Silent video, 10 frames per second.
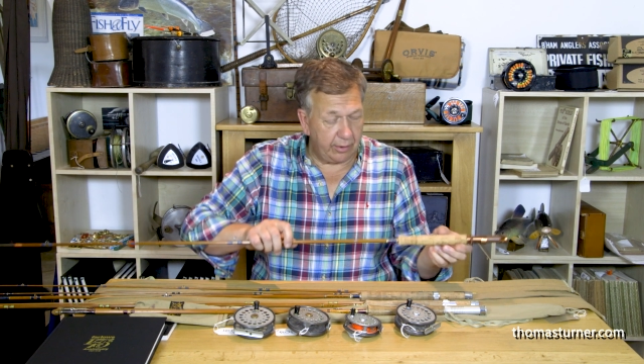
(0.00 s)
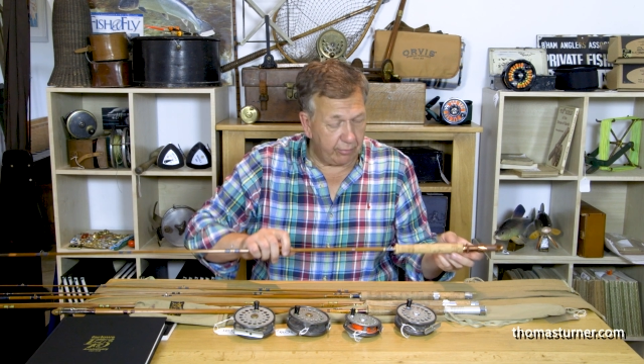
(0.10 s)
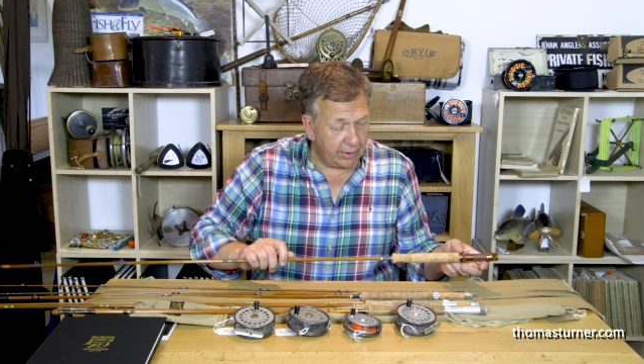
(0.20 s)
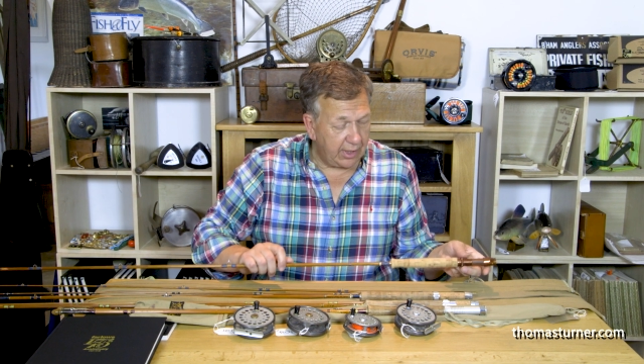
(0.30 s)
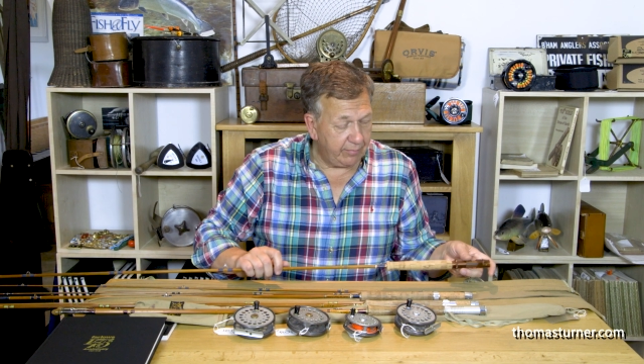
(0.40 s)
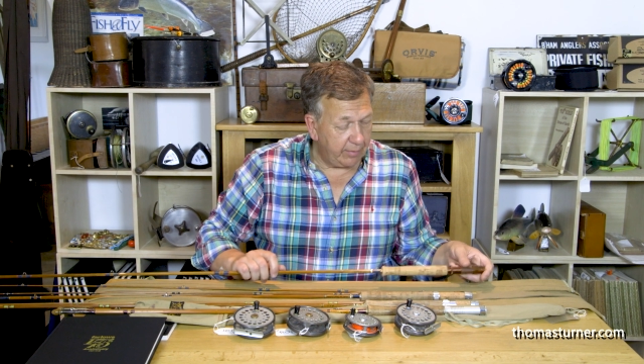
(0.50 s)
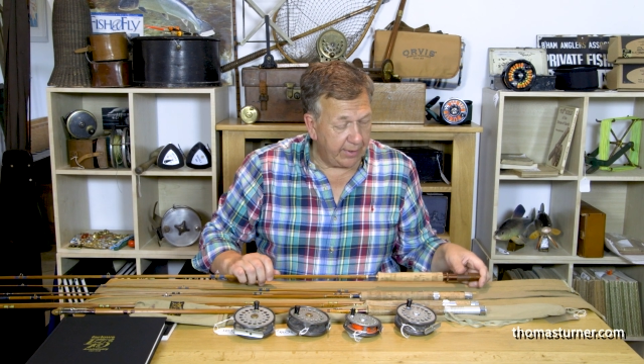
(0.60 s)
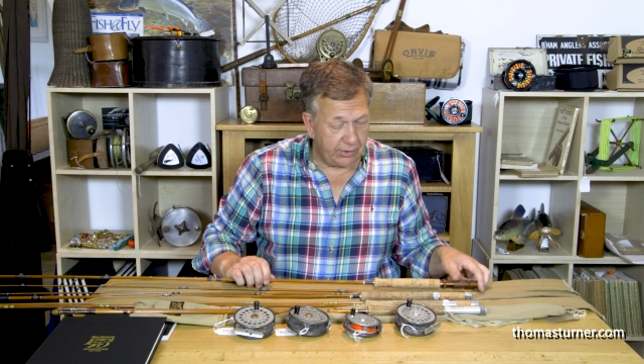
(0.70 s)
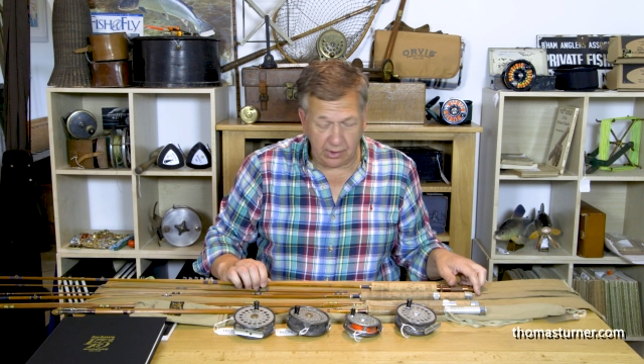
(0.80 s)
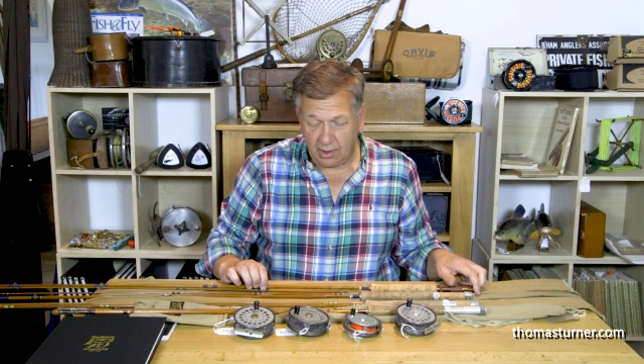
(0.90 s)
and the rod
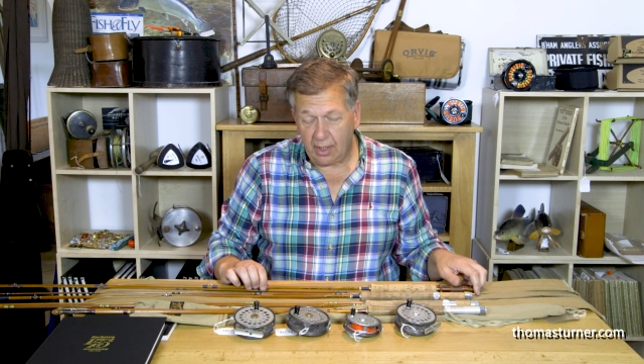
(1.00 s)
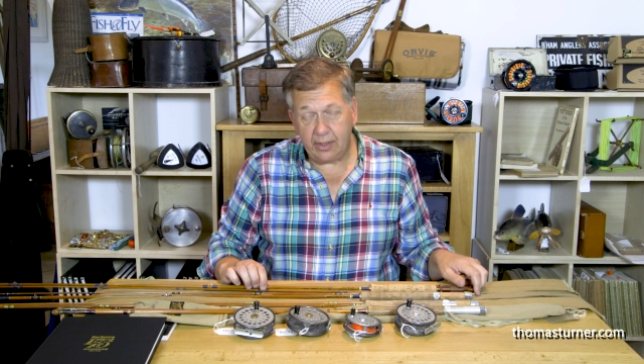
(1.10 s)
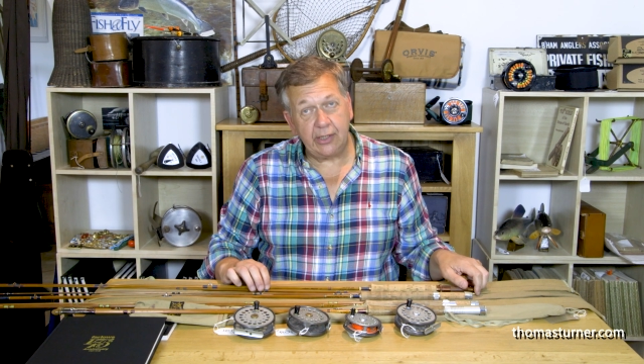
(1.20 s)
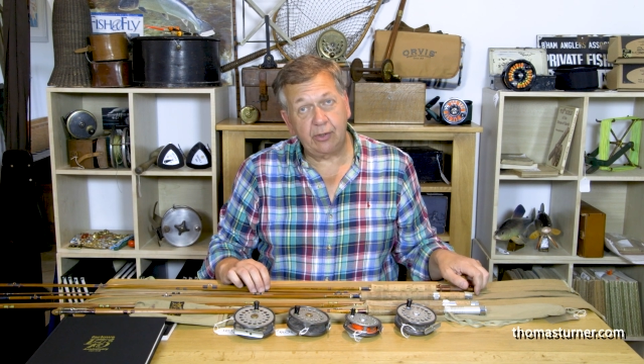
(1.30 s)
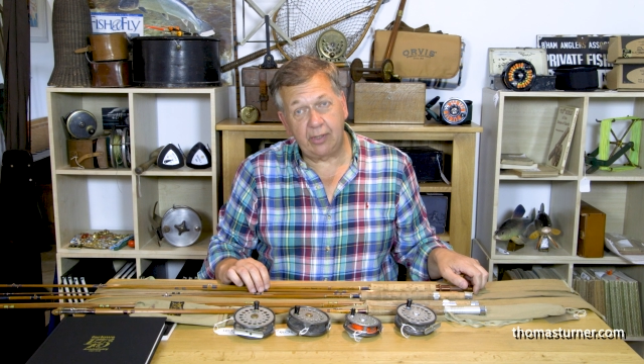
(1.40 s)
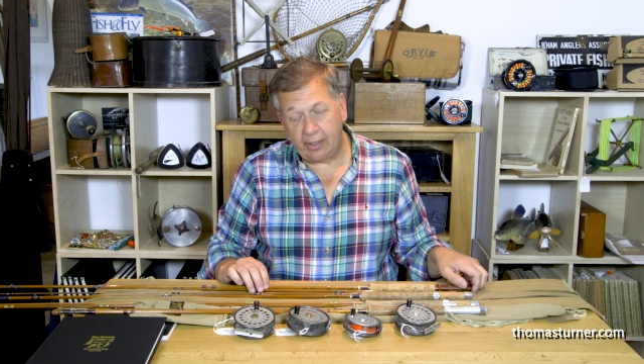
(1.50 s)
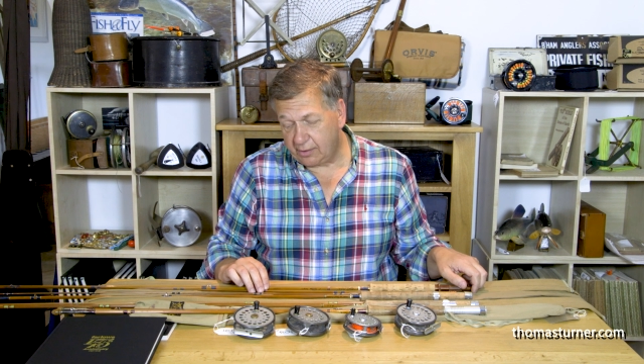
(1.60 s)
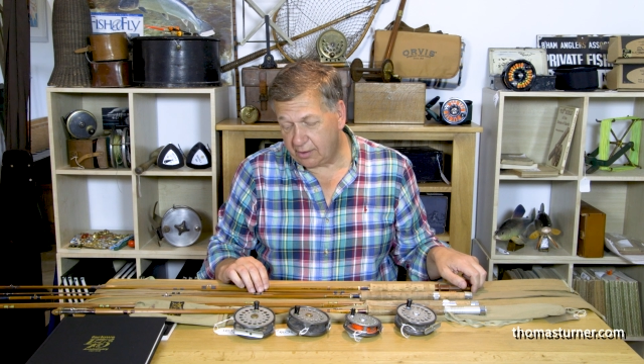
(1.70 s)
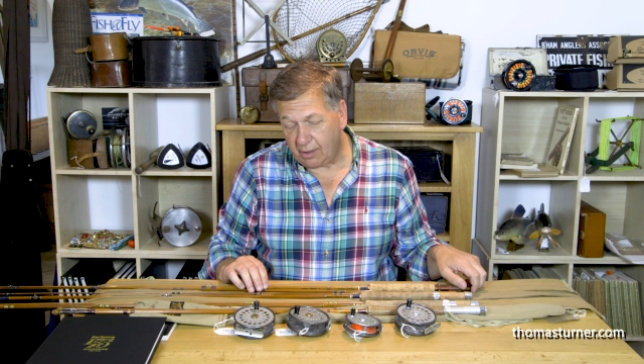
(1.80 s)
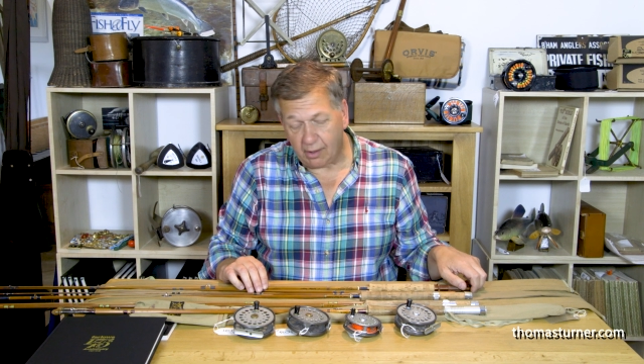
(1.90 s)
came to bits, and he
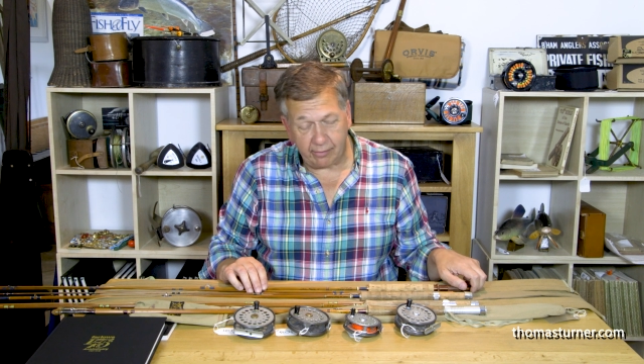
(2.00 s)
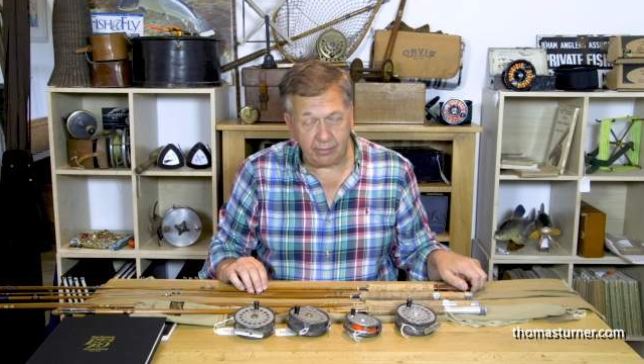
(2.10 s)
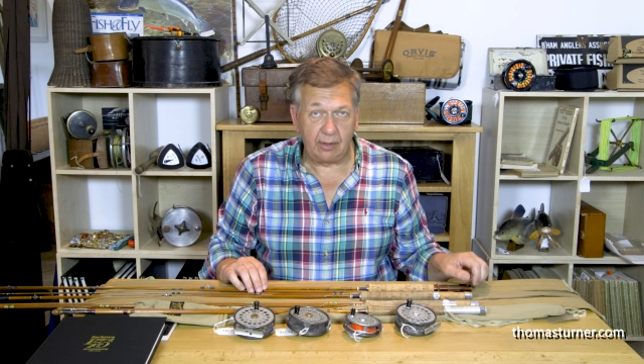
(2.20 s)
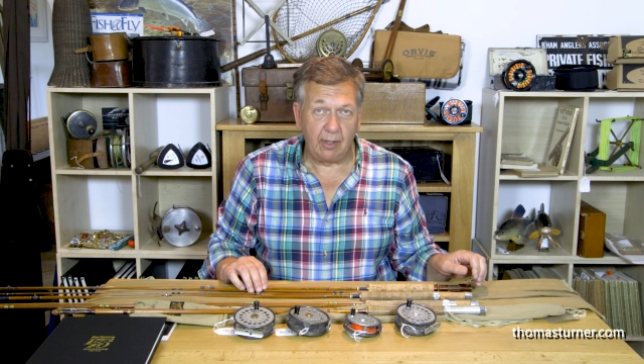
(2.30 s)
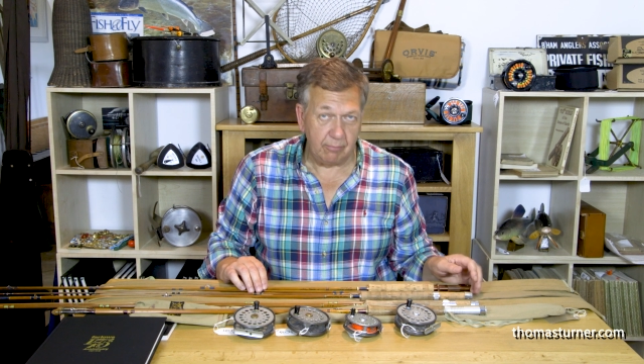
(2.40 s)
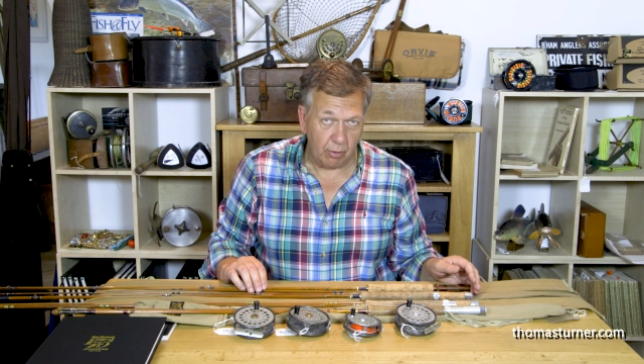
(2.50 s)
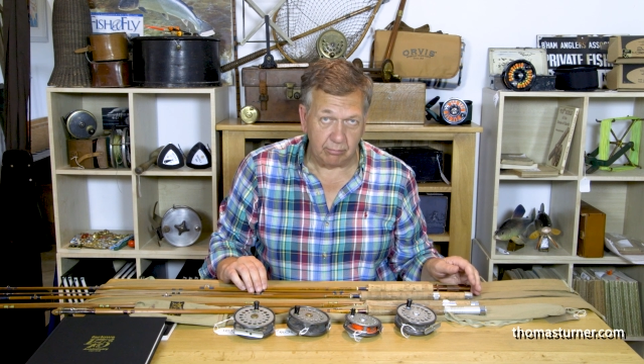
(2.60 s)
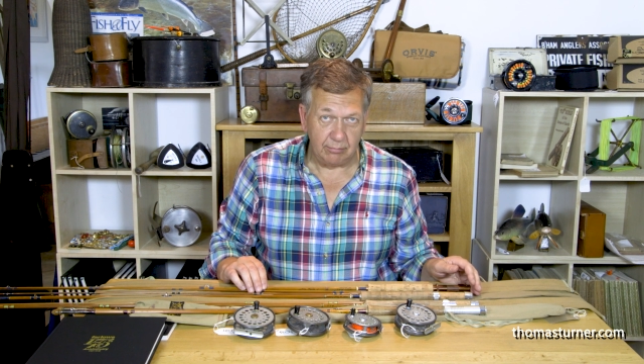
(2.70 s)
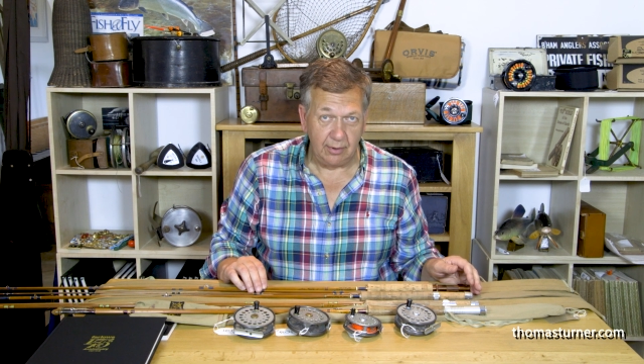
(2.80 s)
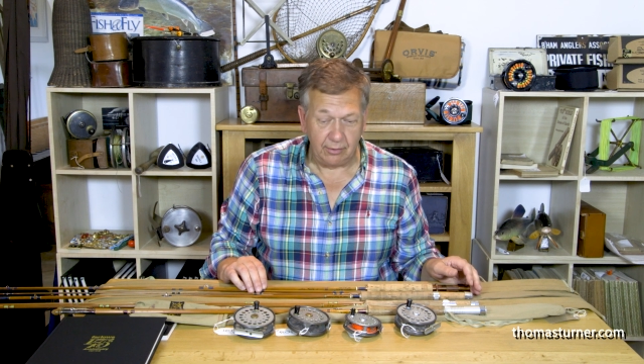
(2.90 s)
could get it in the car and
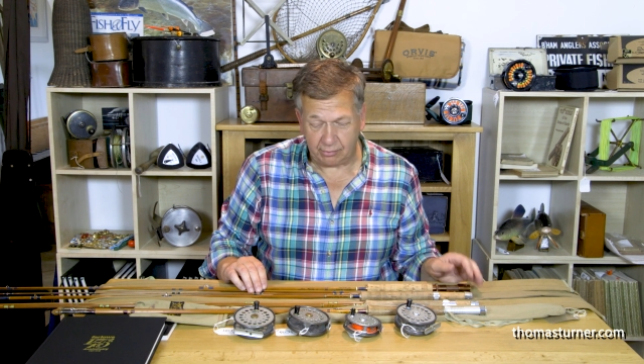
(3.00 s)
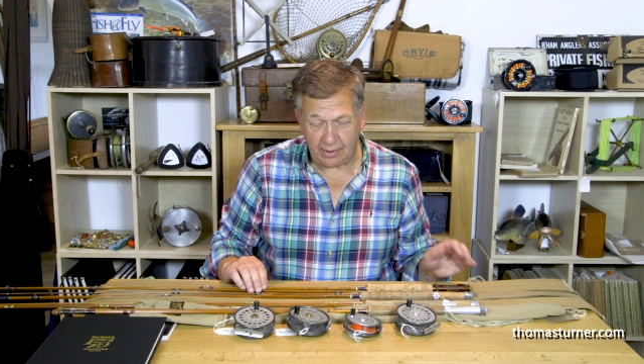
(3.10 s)
come home.